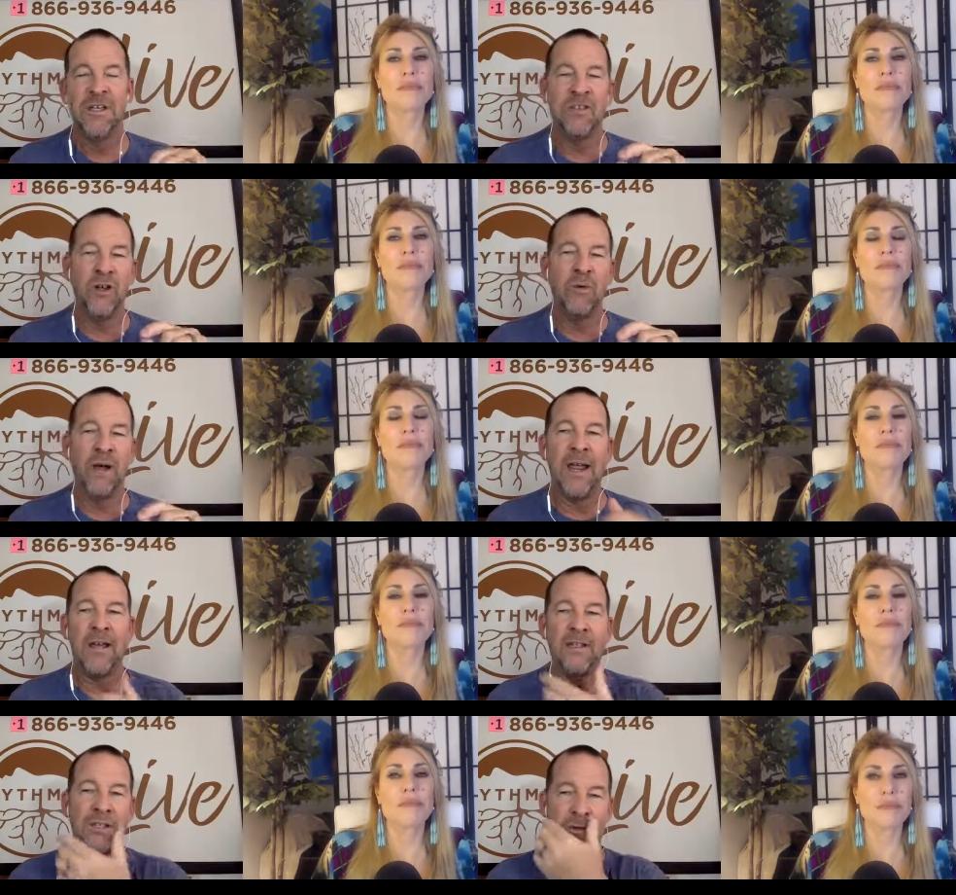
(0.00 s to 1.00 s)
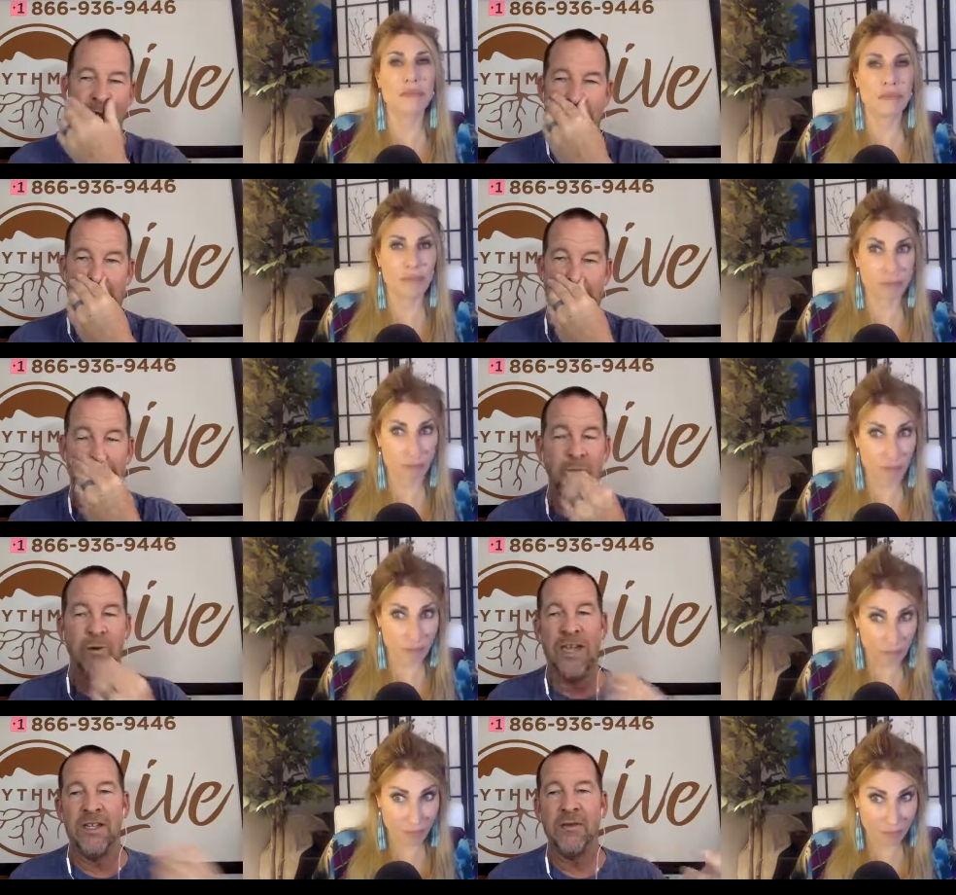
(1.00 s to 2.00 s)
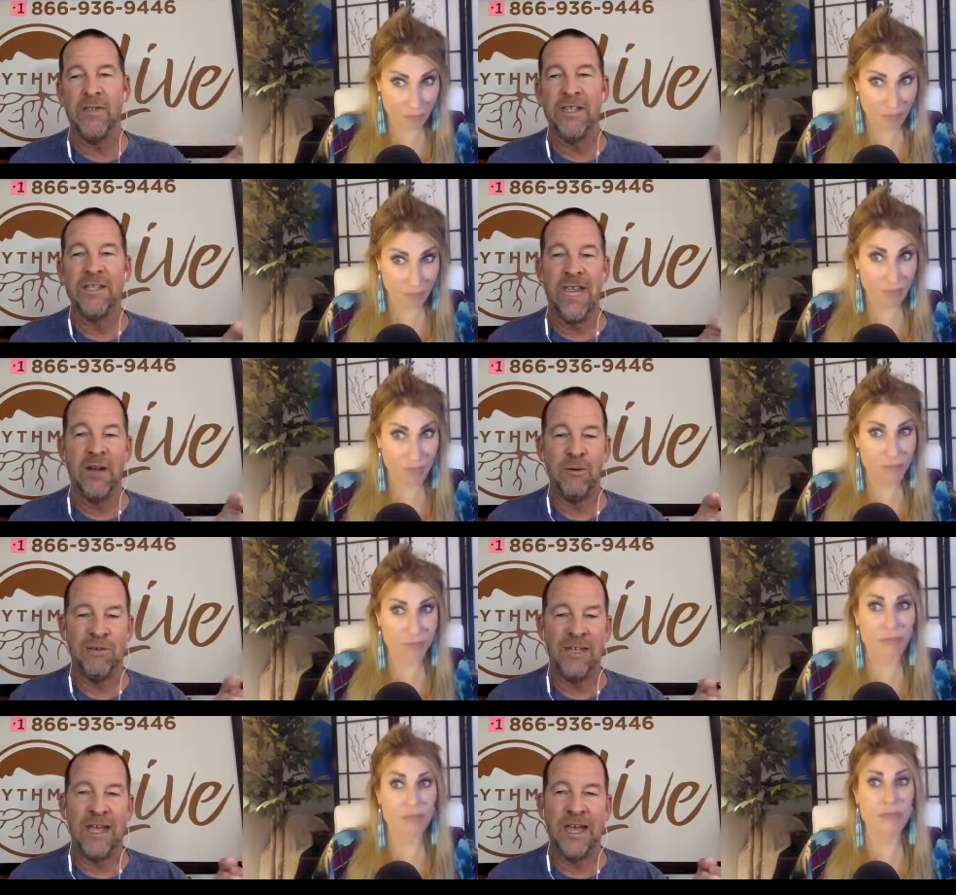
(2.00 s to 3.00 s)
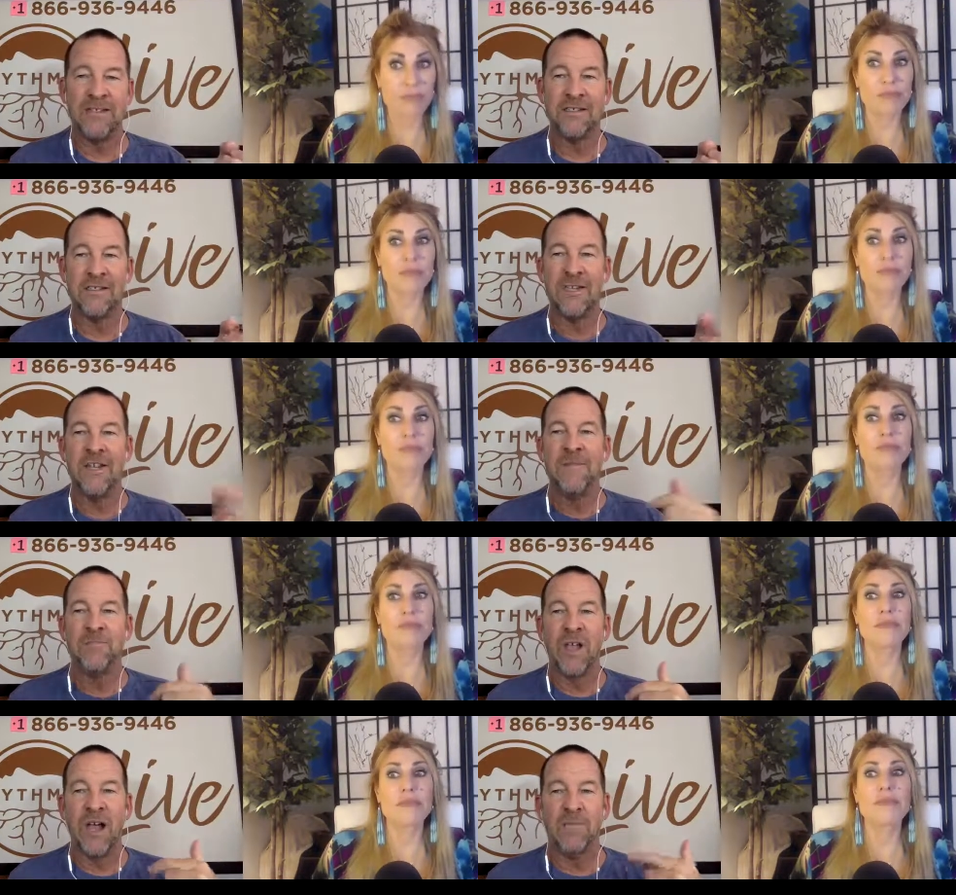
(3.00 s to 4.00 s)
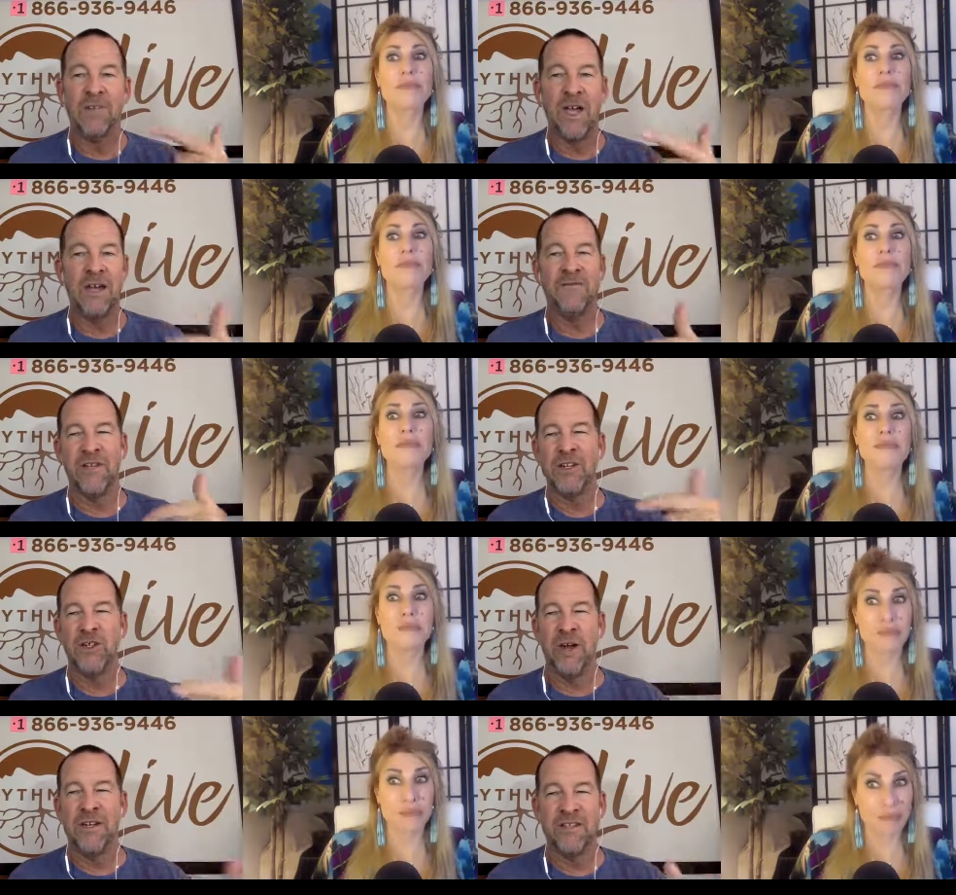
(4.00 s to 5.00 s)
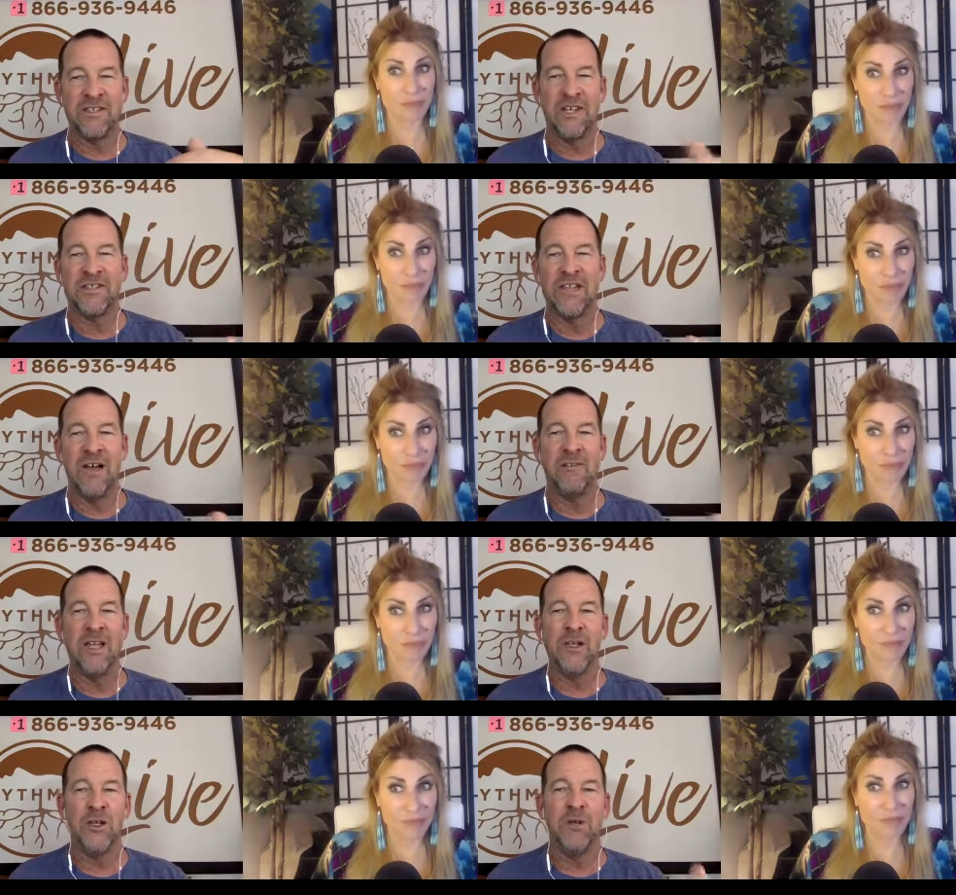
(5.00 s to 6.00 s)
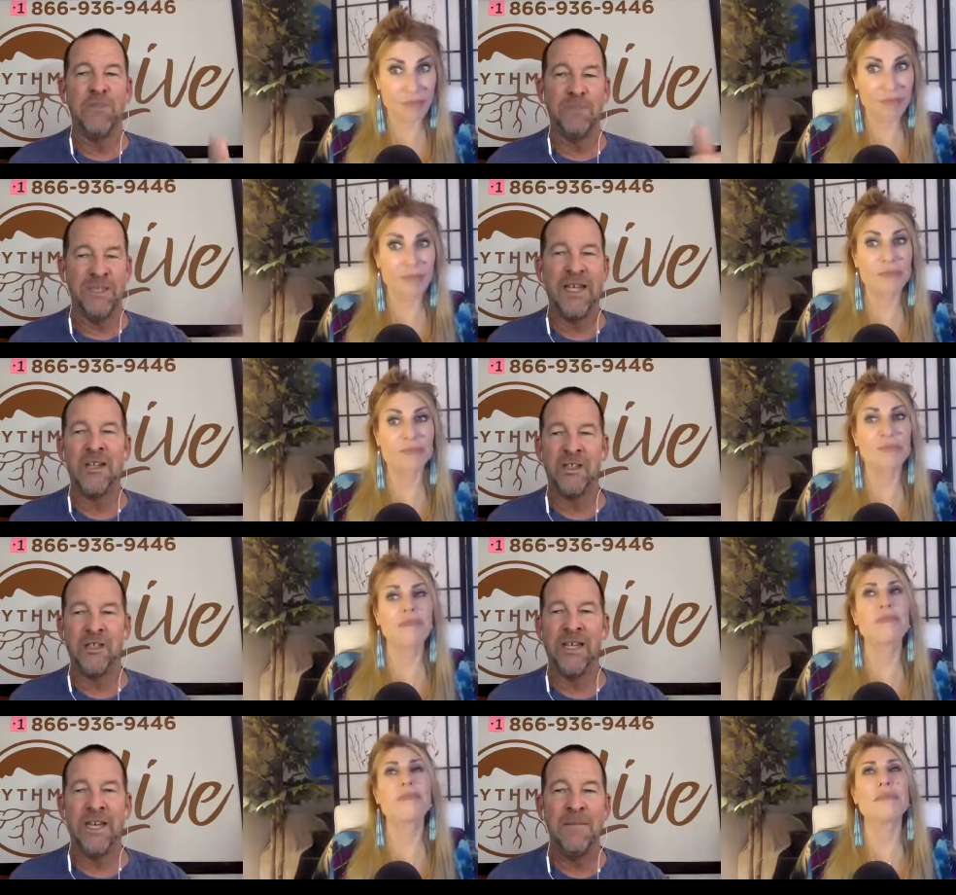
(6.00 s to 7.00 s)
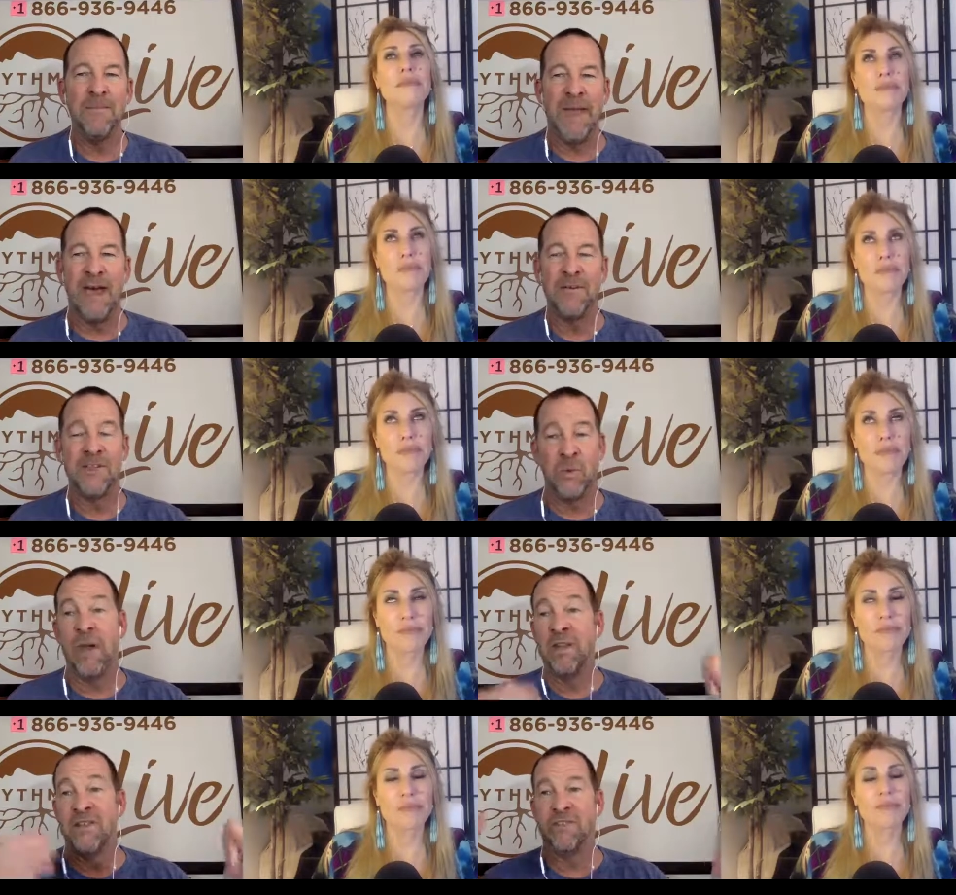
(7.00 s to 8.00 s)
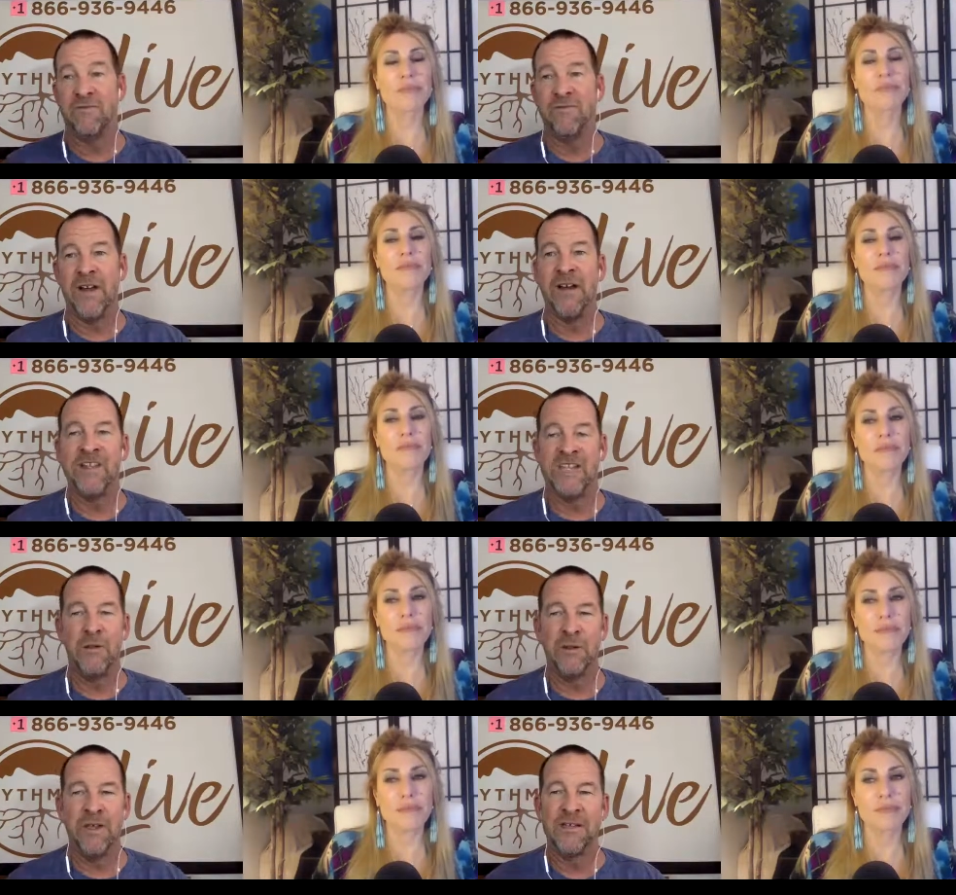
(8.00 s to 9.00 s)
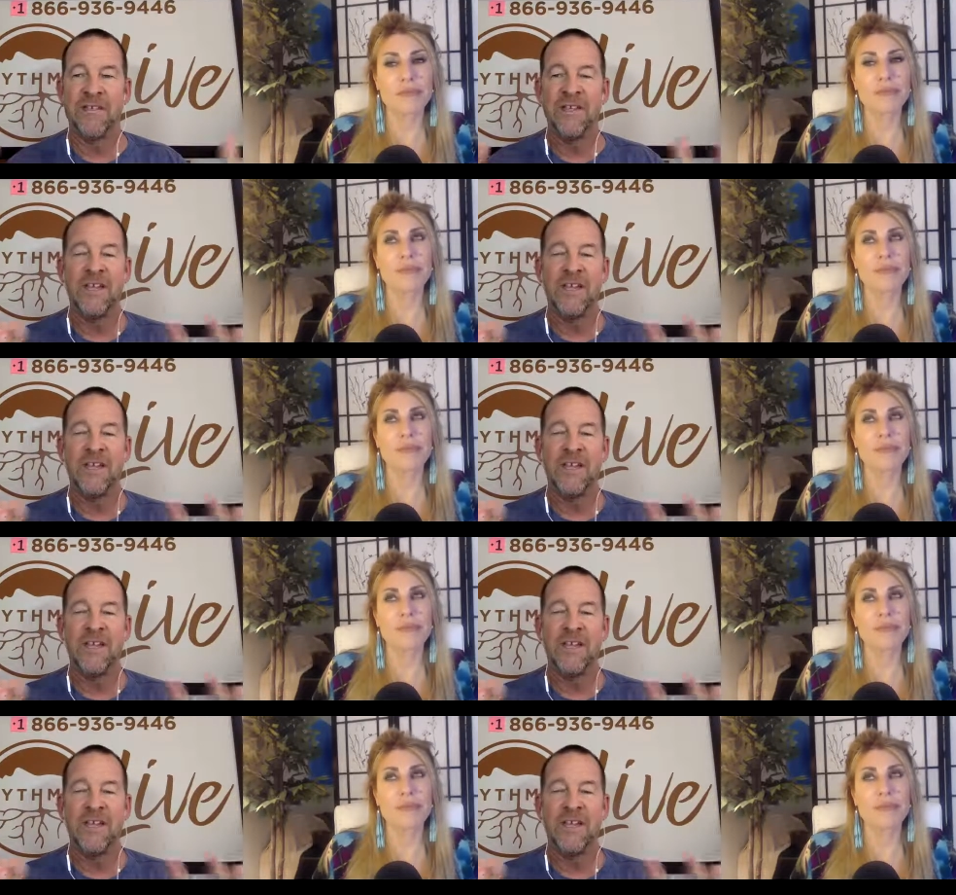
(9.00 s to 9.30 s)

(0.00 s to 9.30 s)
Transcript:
Speaker 1: So what I do is when I do the intake with the guests, I'm kind of like trying to suss out like who's potentially an empath, as well as various other things.